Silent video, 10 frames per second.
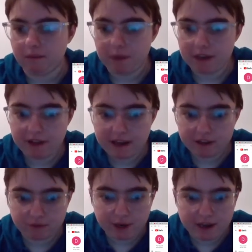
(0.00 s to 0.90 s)
My
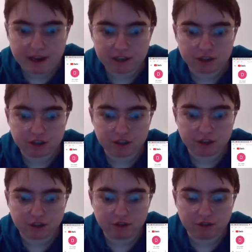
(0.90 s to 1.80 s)
last reaction
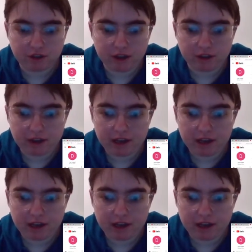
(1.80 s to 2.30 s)
to the